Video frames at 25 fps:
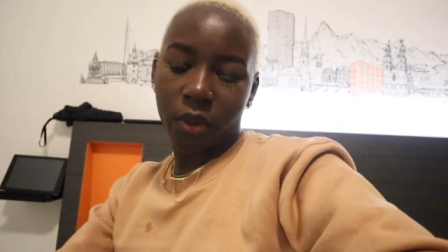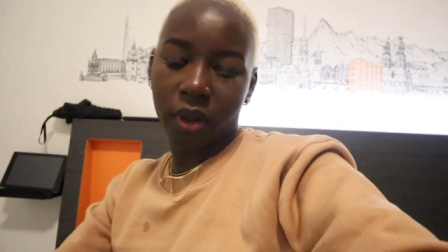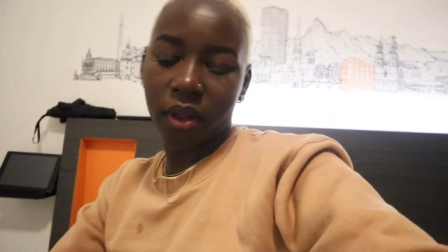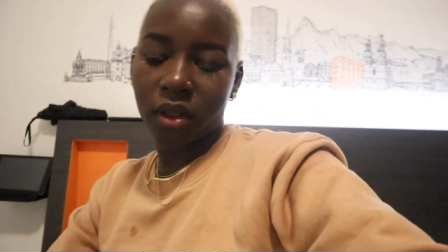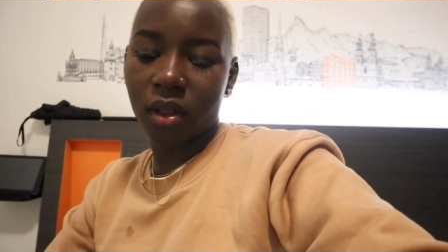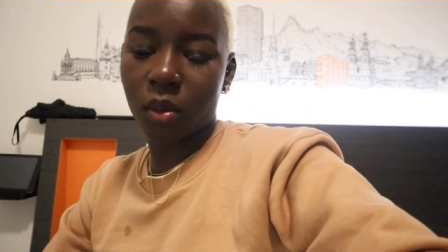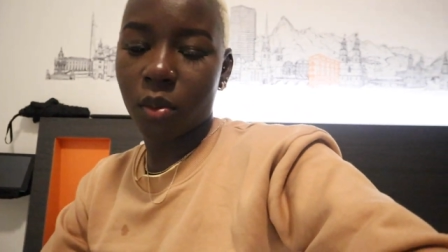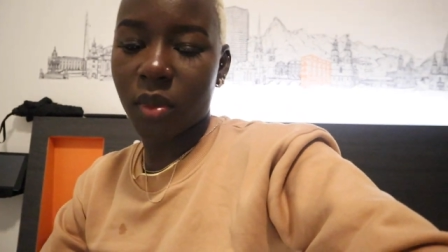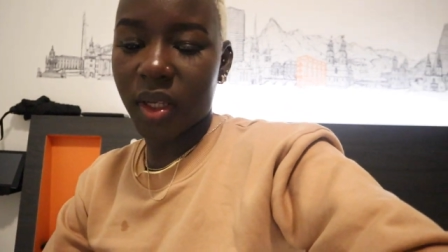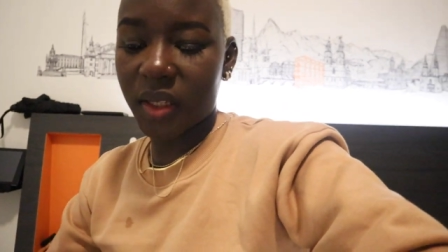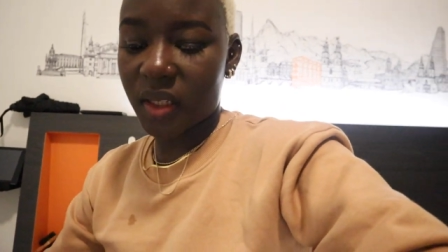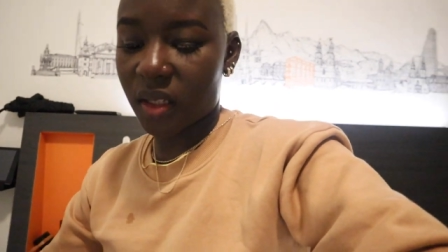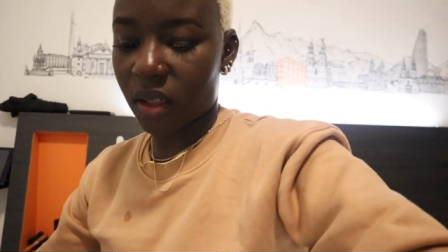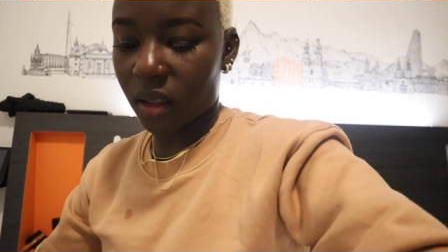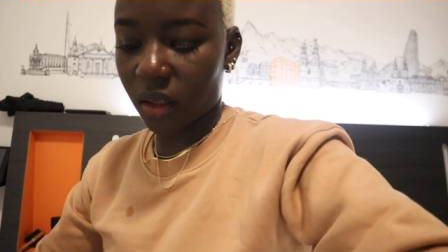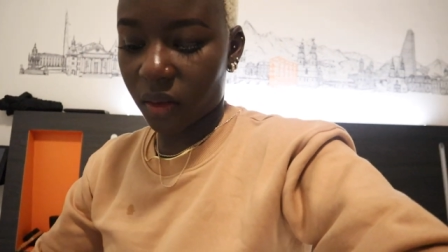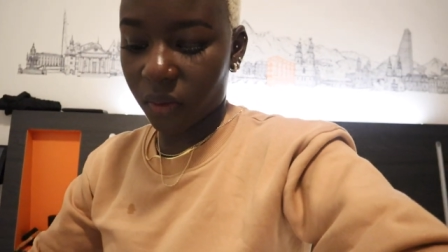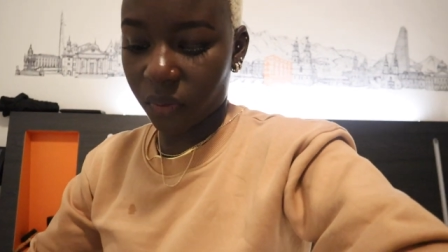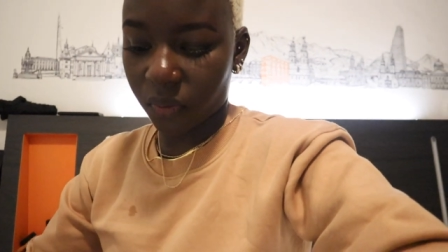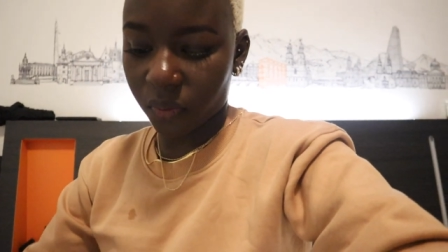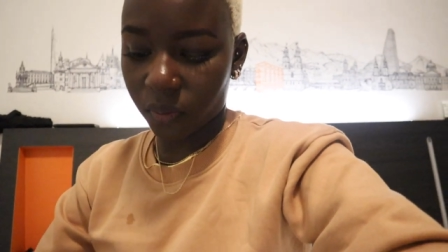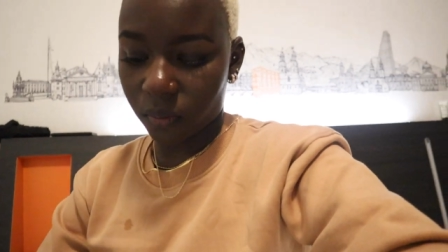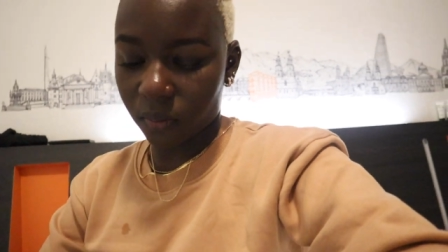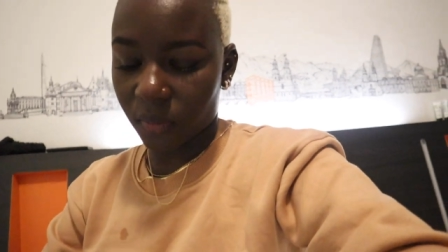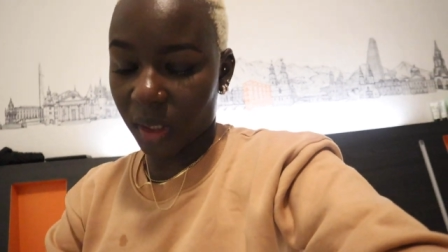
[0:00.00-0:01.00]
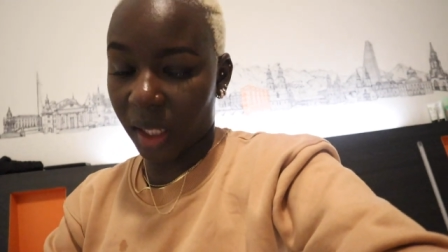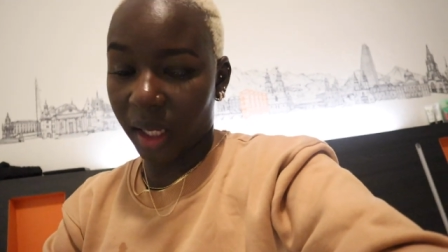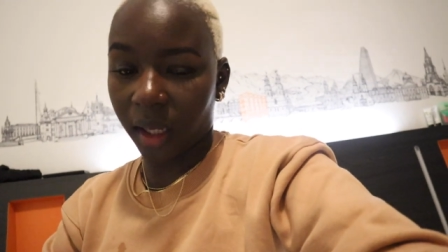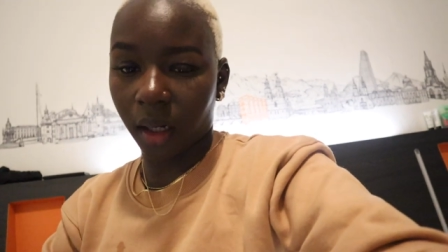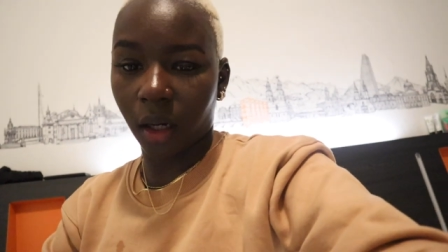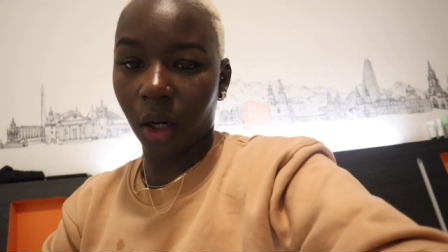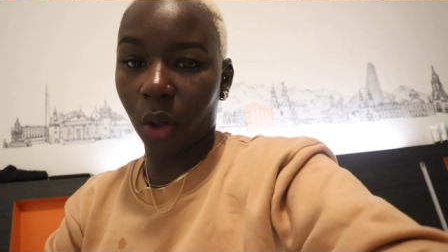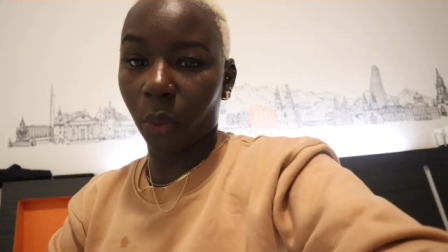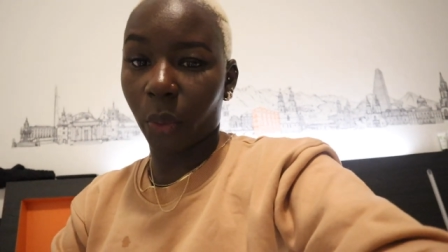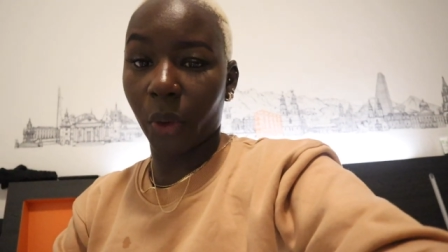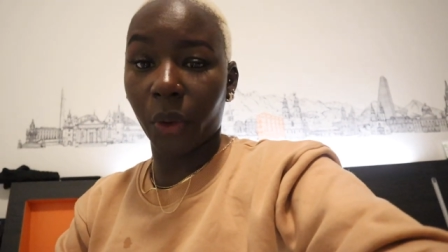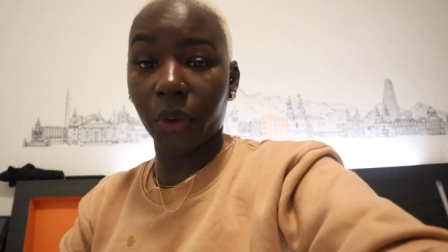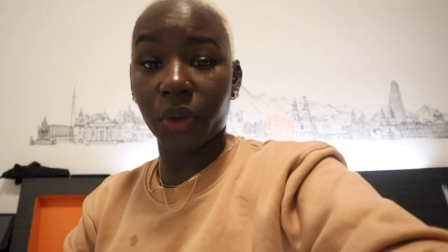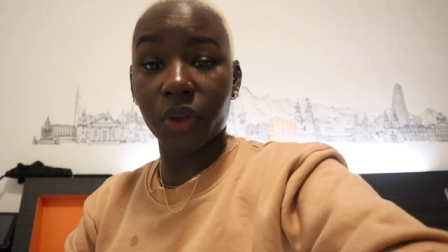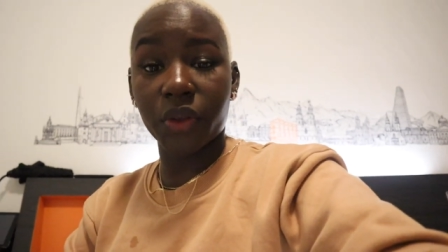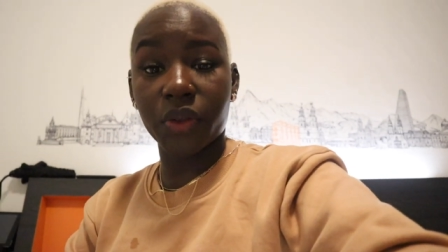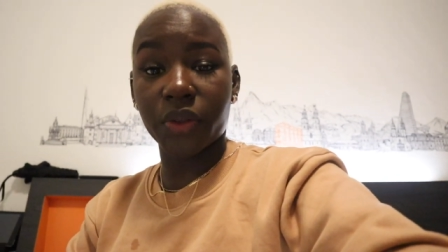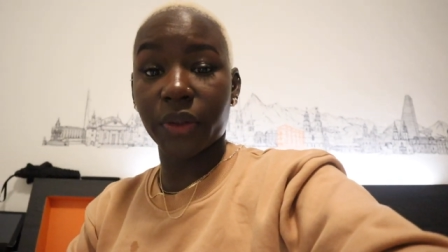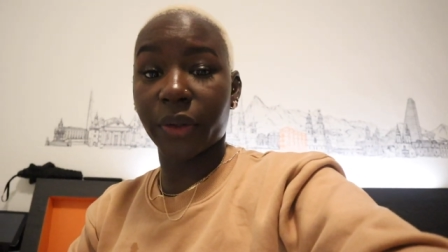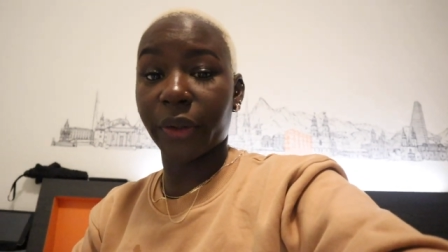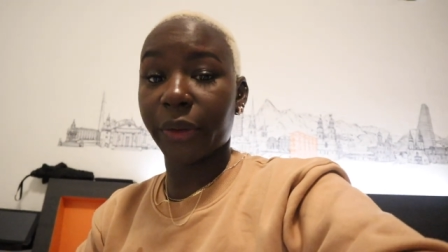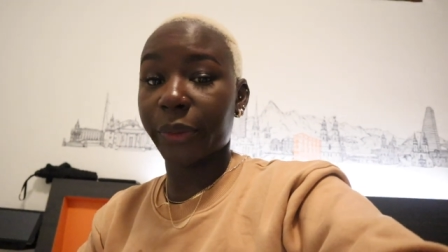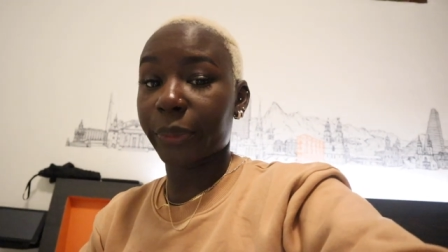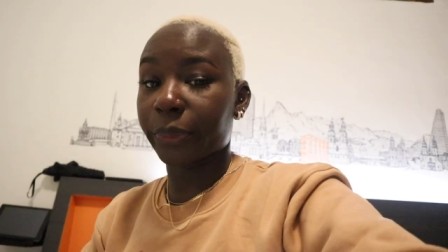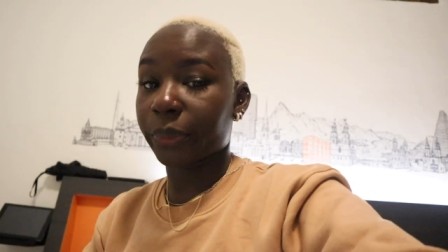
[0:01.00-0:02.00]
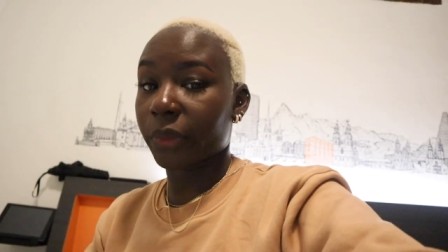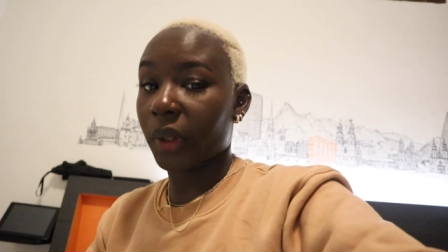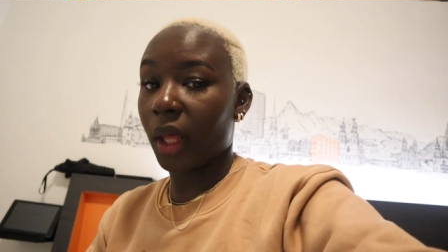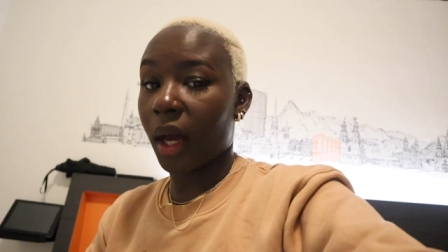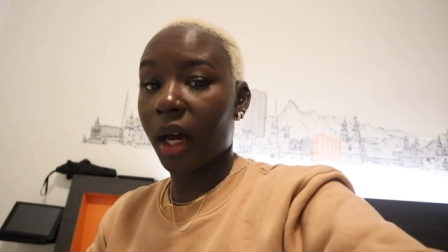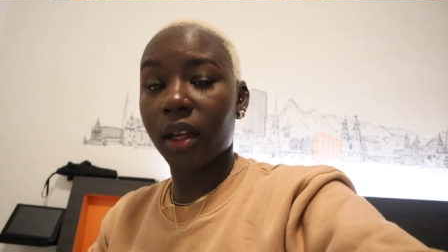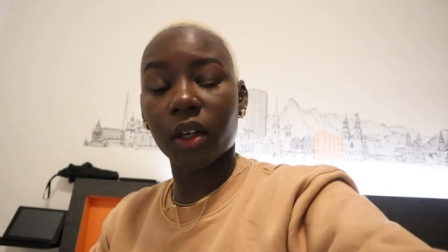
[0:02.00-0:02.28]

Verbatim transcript: we're in the midst of like corona so